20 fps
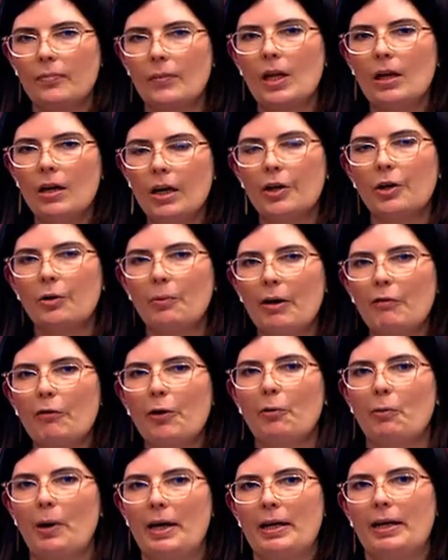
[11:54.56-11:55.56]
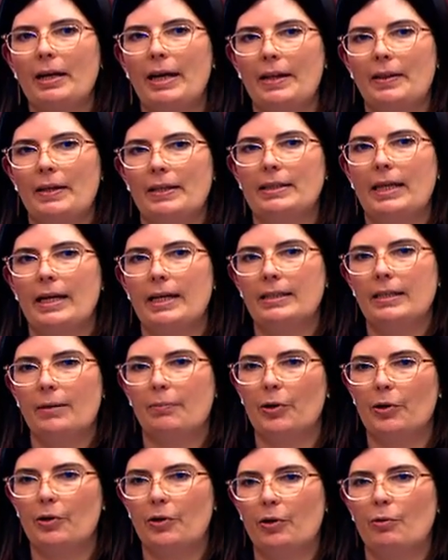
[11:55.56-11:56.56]
I know everyone at the
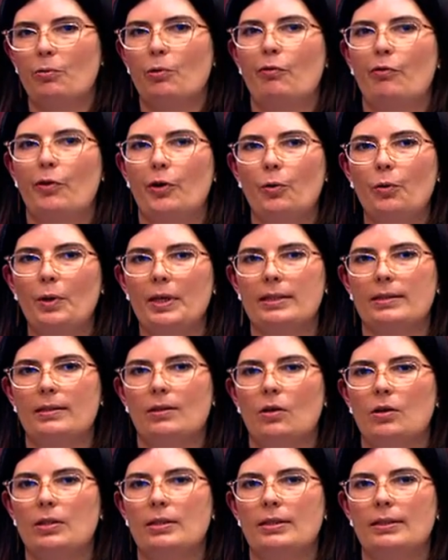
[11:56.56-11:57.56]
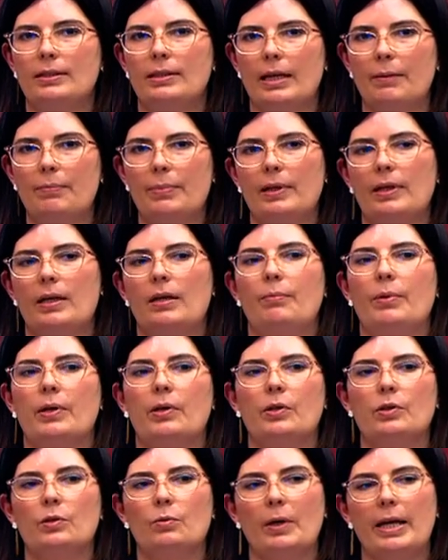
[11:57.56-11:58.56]
TWU will feel this loss deeply
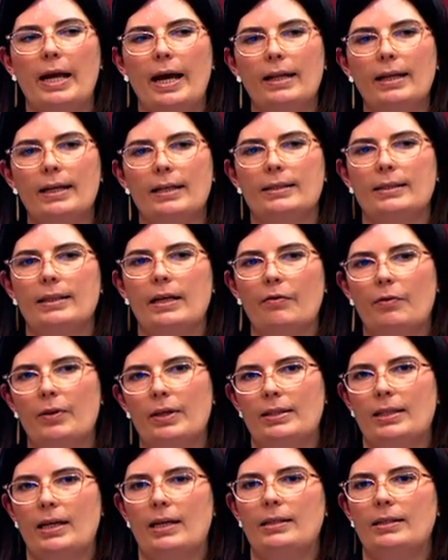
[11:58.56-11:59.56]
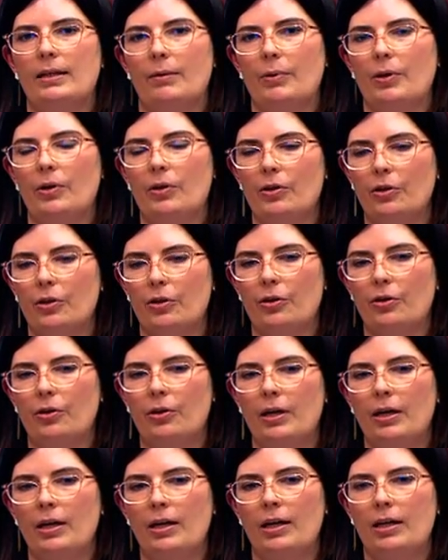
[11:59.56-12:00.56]
because when Alex left the TWU
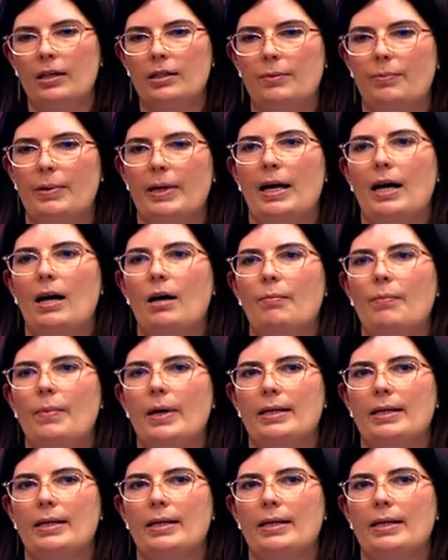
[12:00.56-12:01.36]
to become a